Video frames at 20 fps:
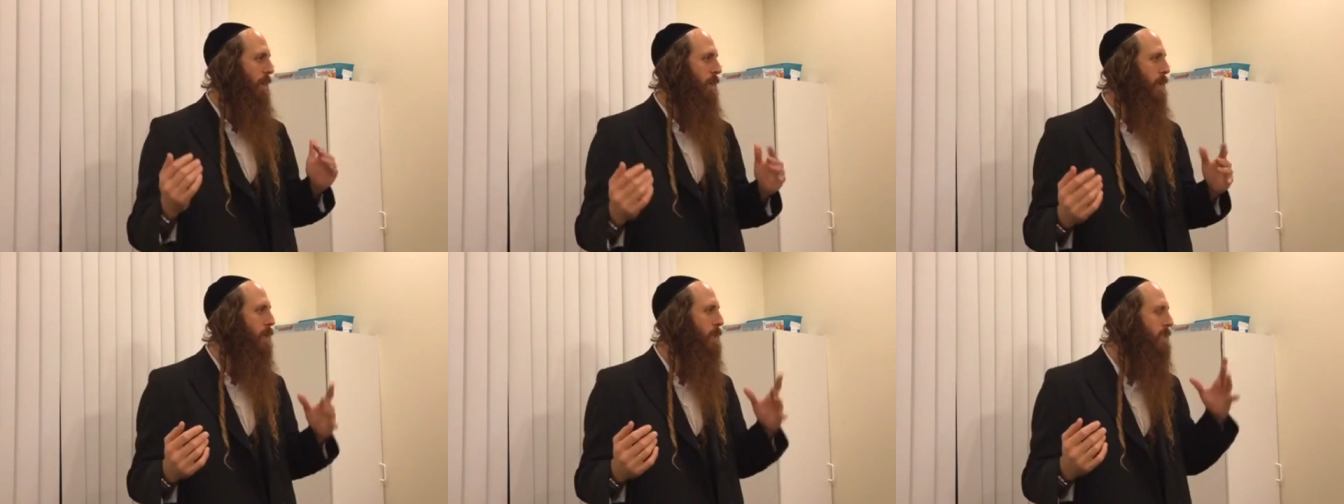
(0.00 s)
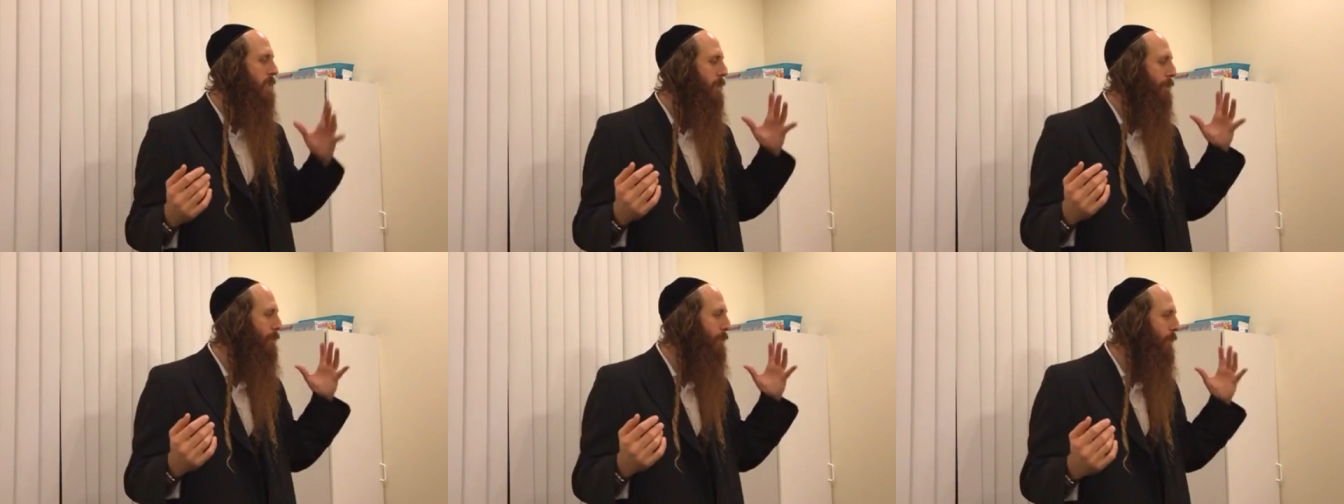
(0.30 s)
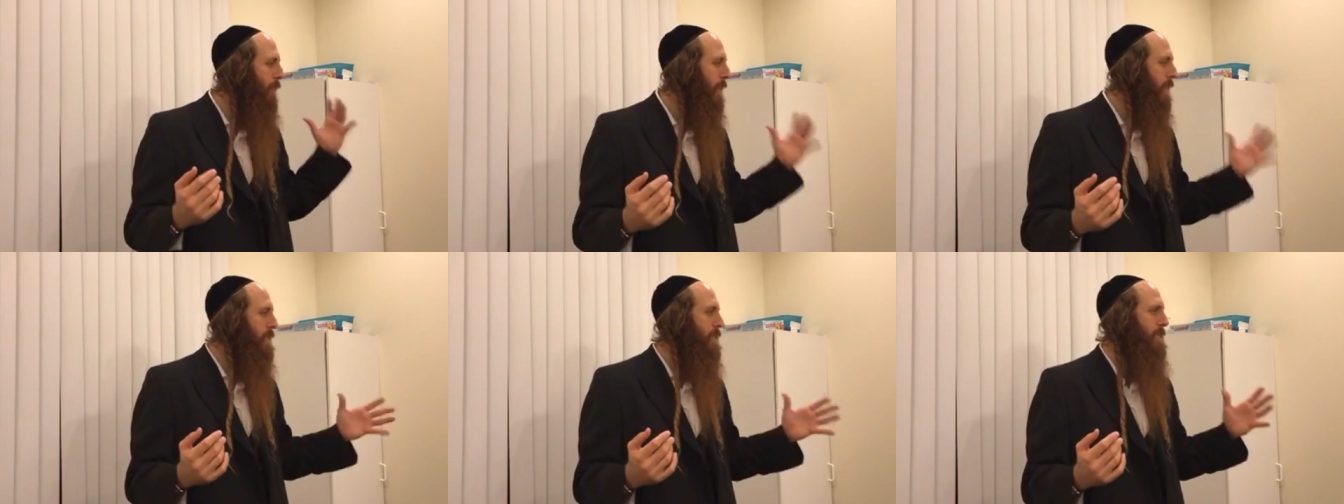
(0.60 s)
You see
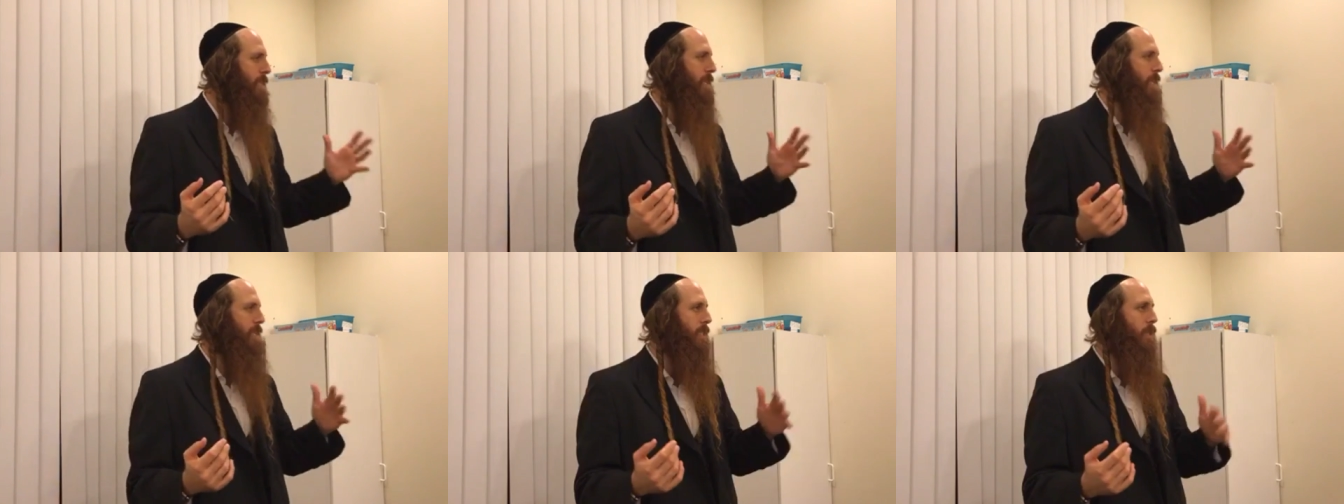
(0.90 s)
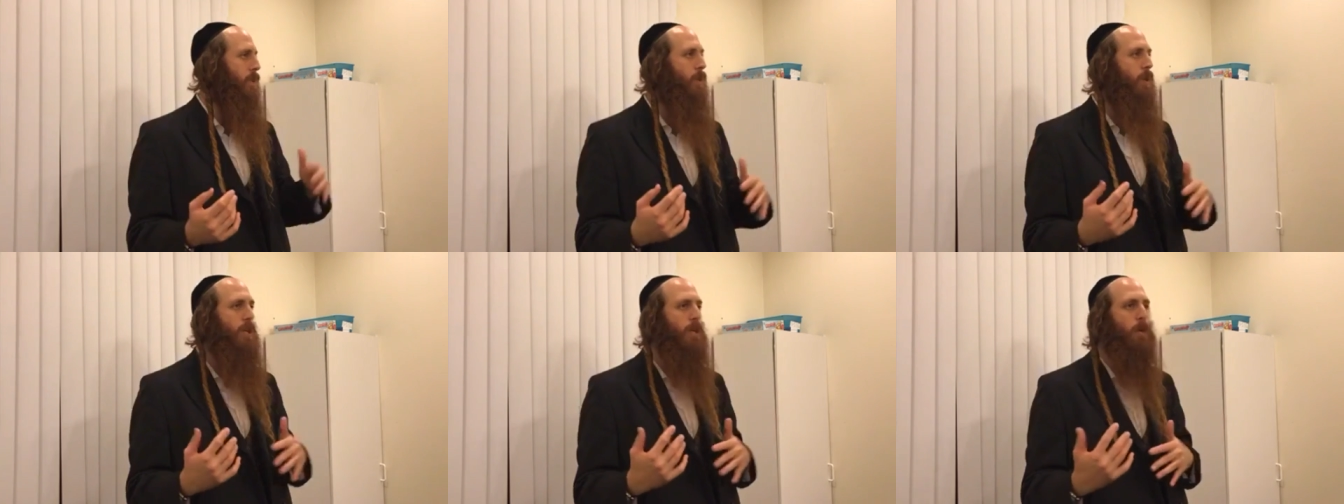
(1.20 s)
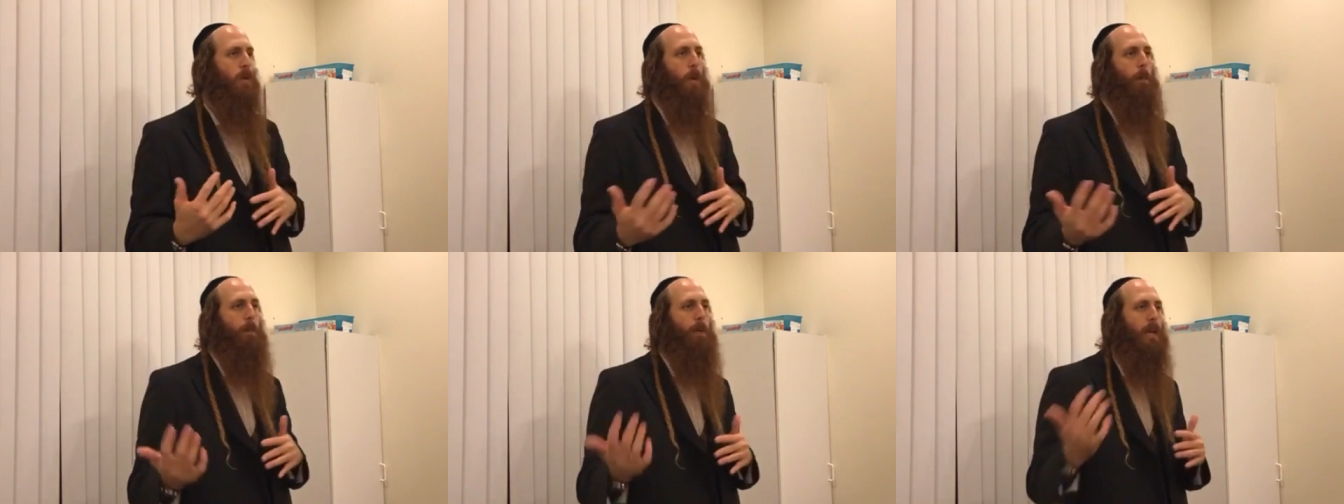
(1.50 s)
faces, you
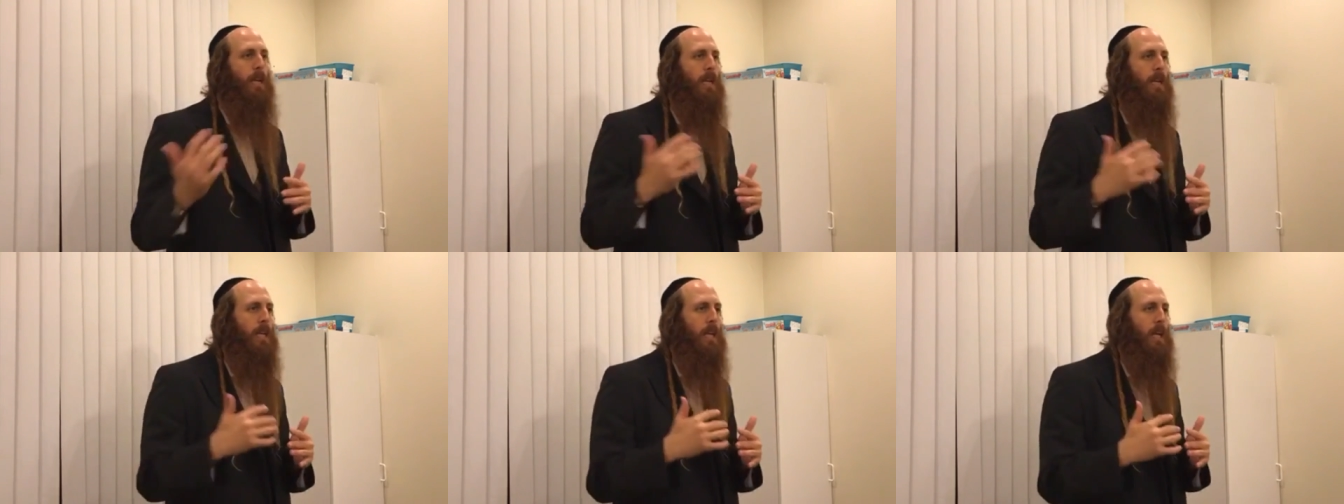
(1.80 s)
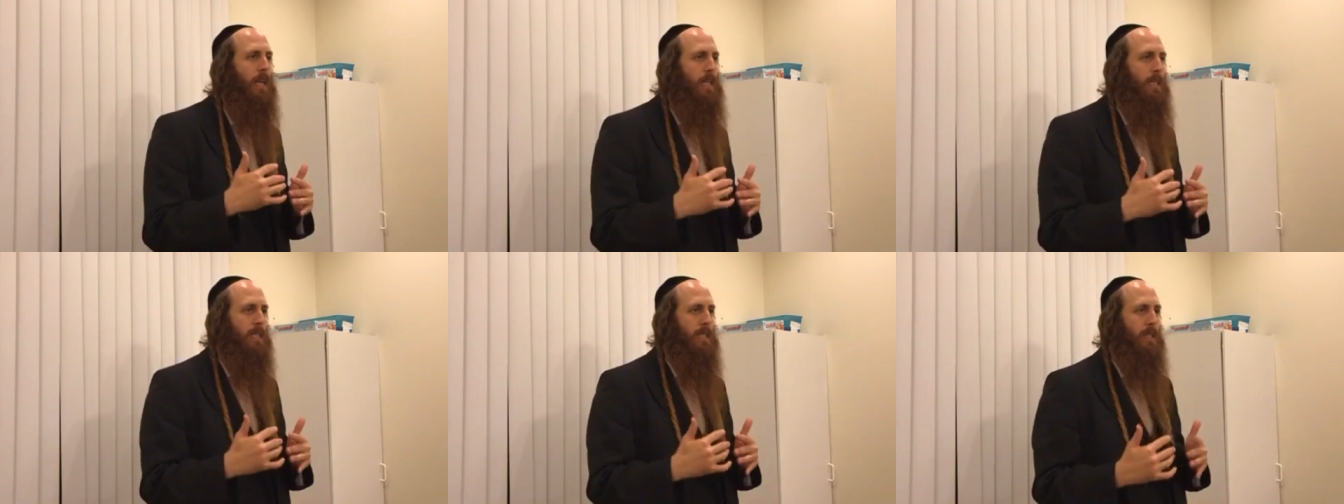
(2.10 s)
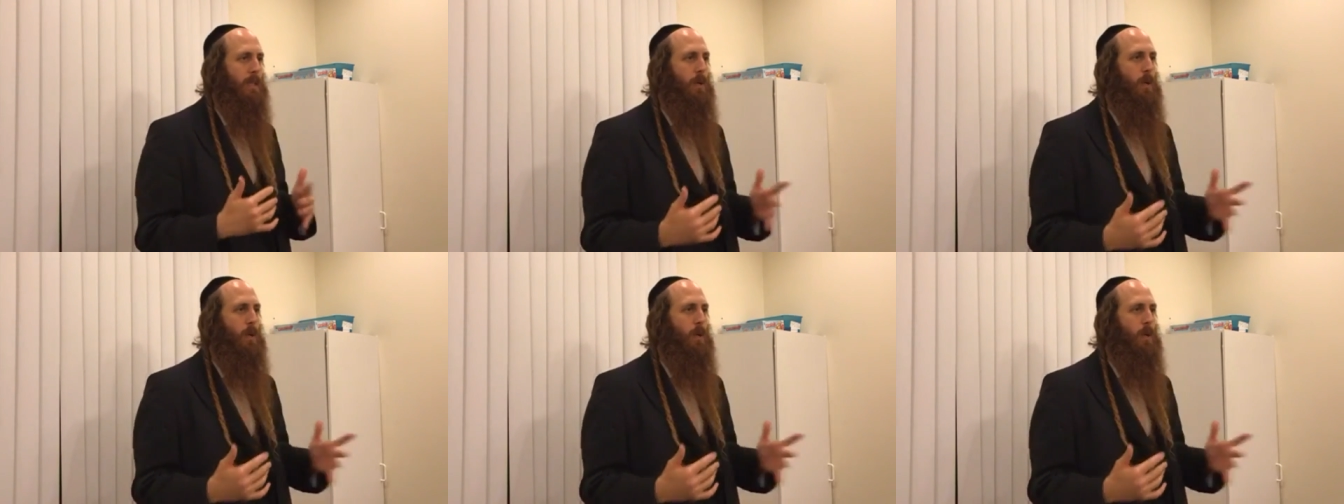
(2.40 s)
hear opinions,